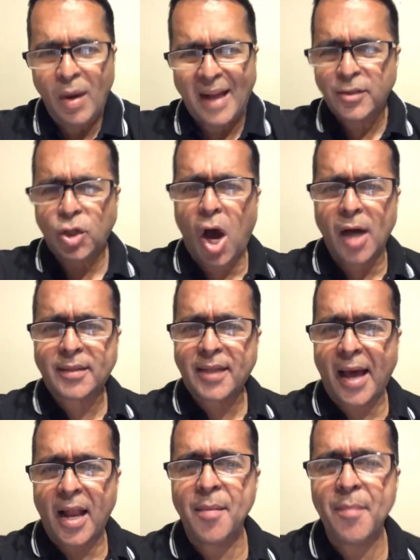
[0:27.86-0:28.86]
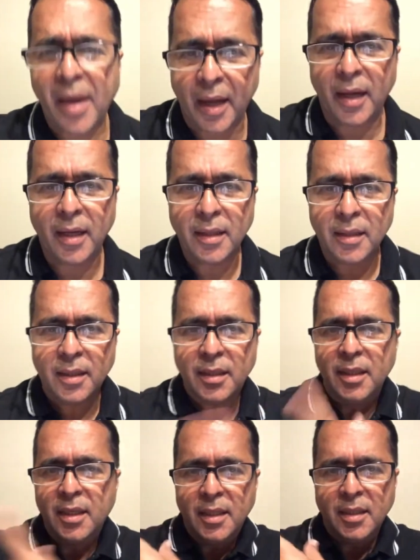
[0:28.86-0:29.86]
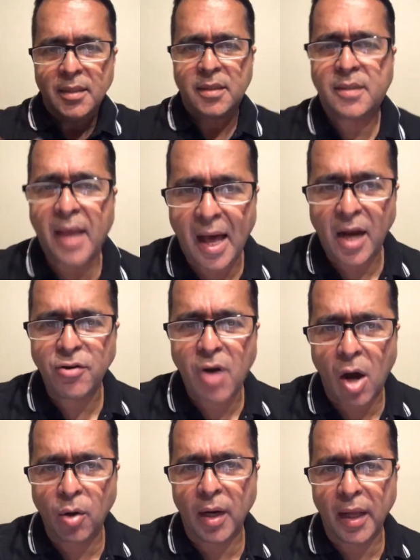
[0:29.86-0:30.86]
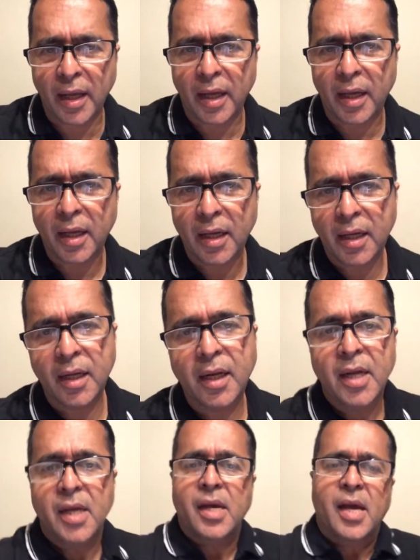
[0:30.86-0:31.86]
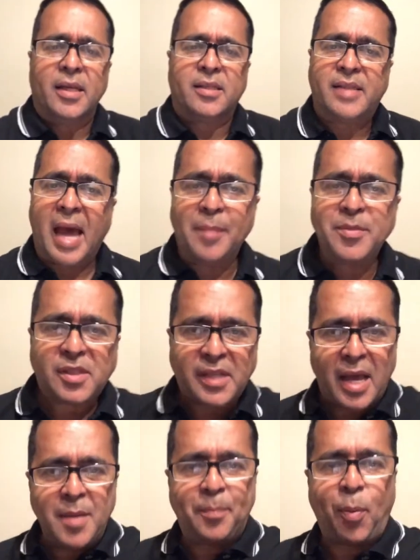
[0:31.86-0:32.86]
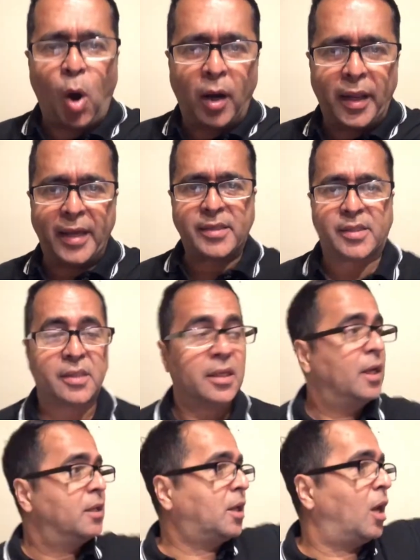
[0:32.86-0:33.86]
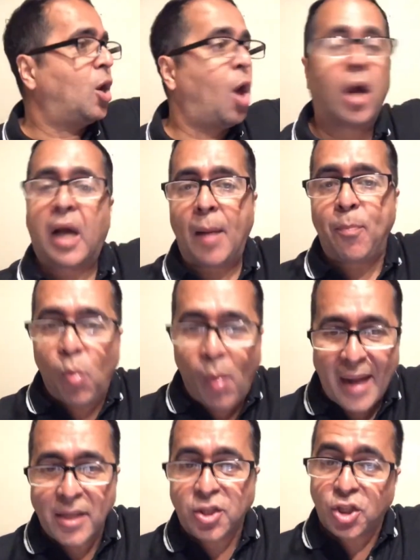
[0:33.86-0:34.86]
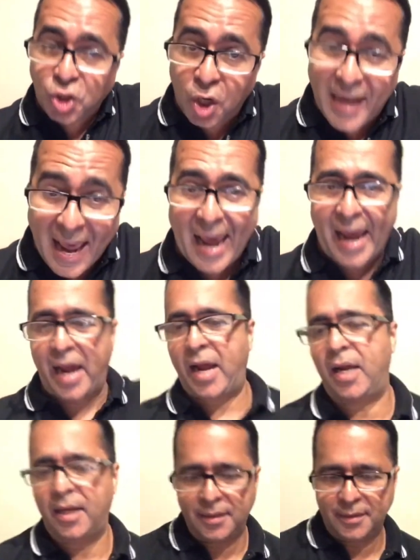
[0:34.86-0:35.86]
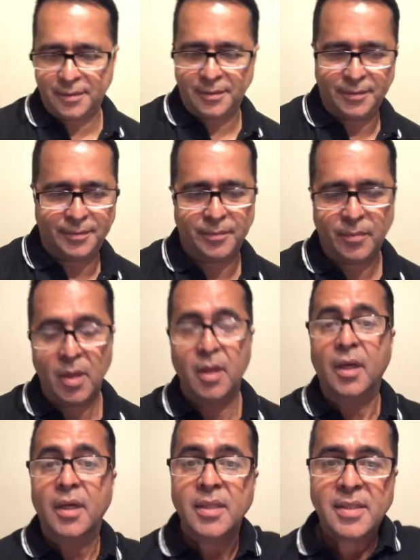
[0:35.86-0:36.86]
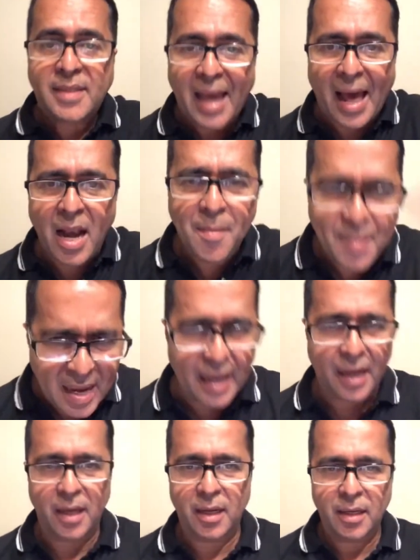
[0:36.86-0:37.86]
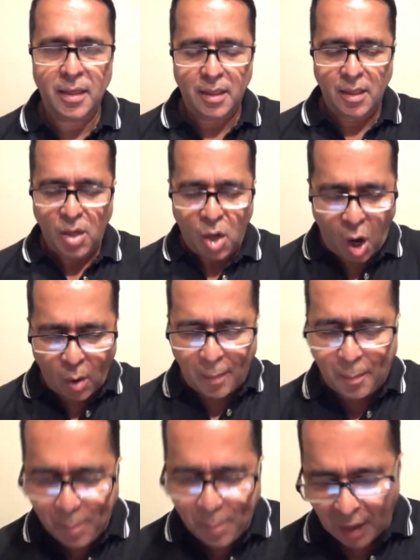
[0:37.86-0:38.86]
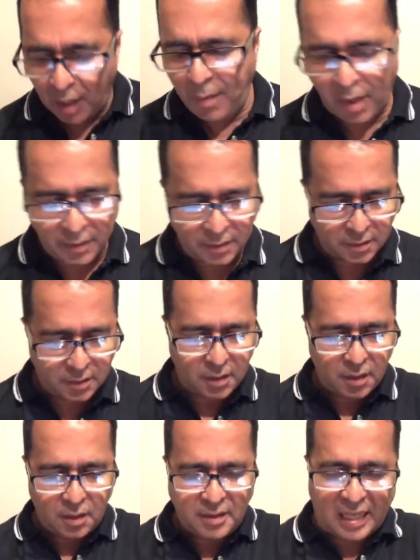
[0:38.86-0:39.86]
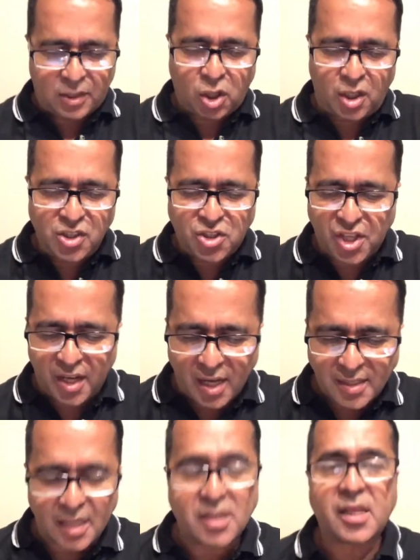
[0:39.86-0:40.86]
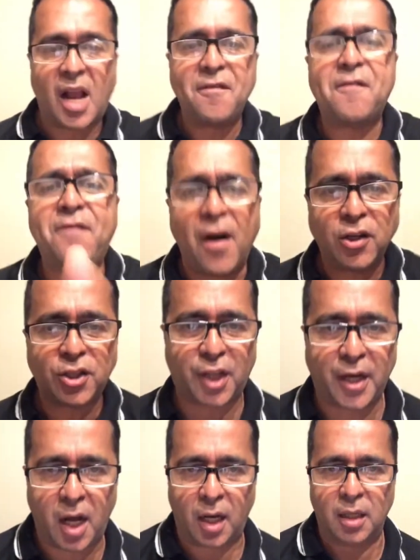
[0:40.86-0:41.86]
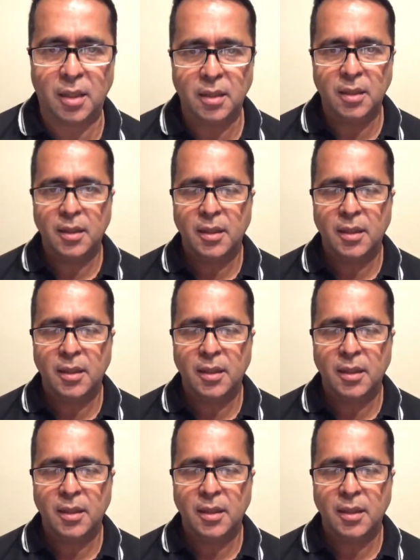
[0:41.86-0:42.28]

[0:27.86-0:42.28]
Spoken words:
Well, don't tell me, tell Rowley. Is them send police to lock up Welch today? Tell me how a parliament that considers itself functional